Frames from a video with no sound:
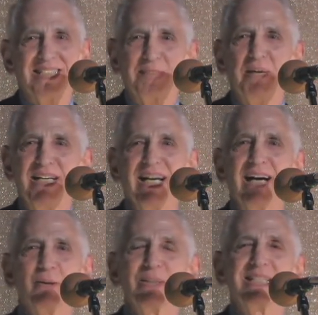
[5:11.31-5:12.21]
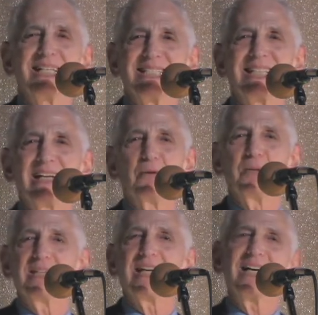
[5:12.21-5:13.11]
spending hours in a cell
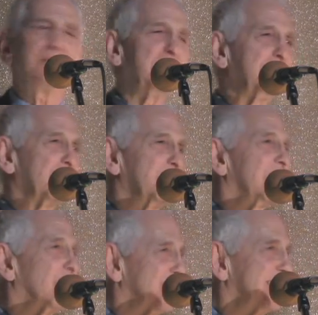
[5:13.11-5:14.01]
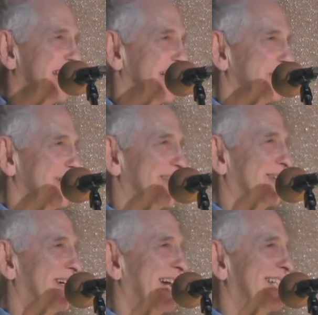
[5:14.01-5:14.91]
with the kind of people you go to jail with on
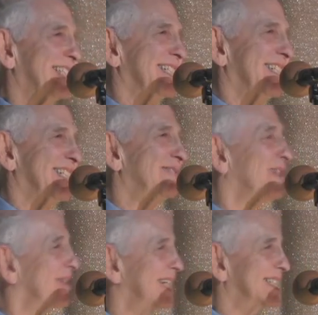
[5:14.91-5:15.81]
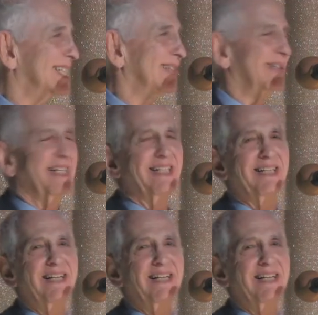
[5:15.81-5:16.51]
an action is very exhilarating.